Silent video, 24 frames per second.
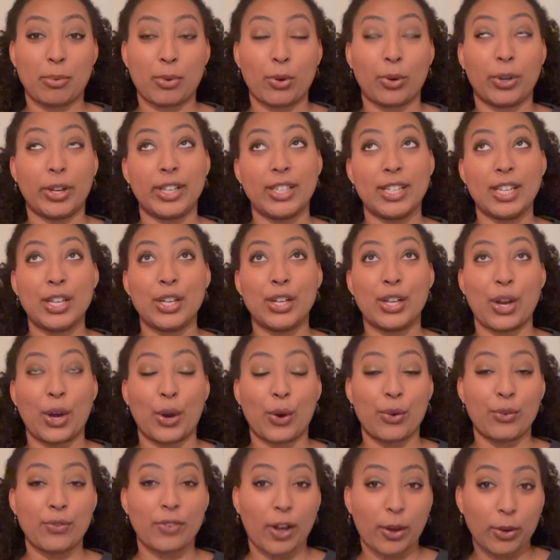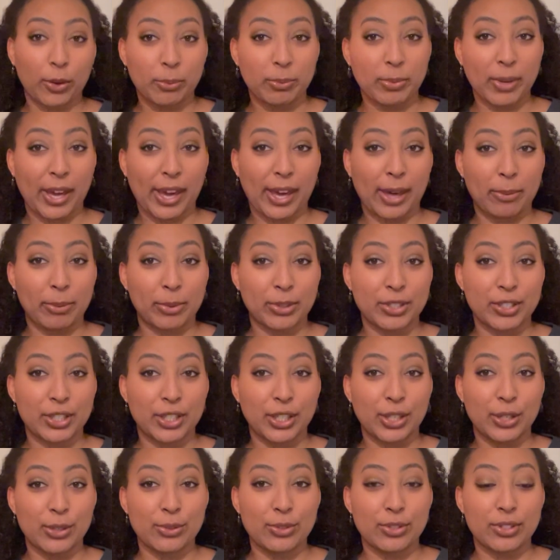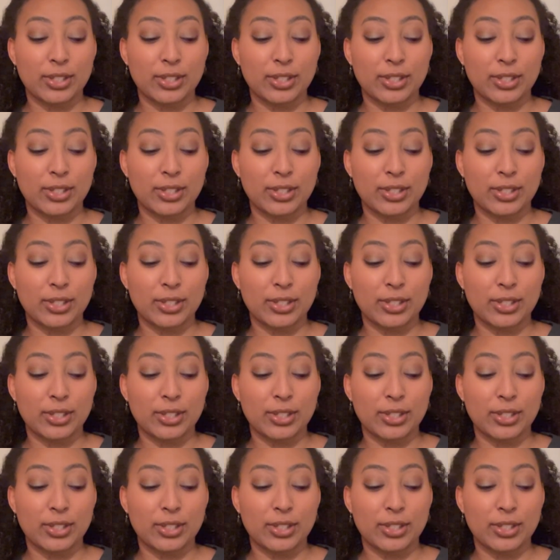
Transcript: or I didn't know if I would be able to use